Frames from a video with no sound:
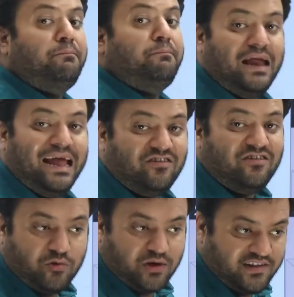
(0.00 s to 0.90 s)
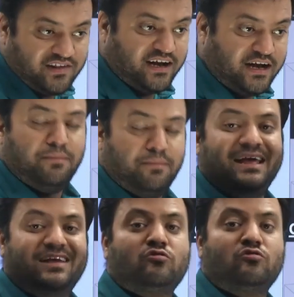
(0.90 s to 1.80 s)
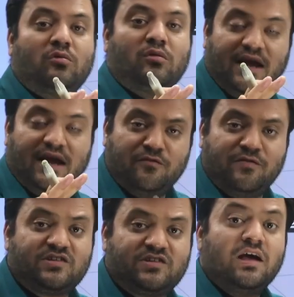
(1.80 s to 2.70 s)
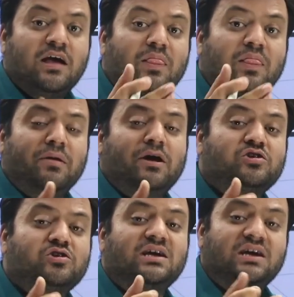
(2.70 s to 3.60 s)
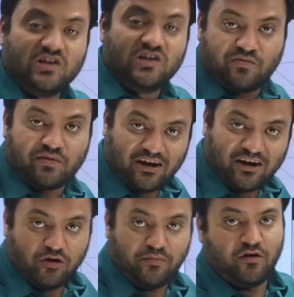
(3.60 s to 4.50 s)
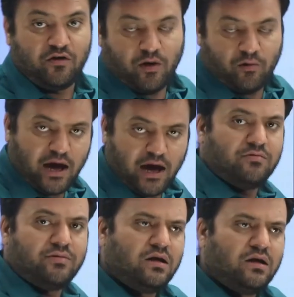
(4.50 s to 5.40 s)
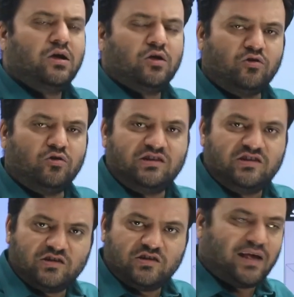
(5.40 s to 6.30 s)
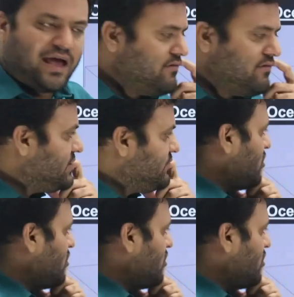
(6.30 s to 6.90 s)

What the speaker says: plains, you can say, deep plains, or in which the mid-oceanic ridges were actually being found. However, those ridges have some sort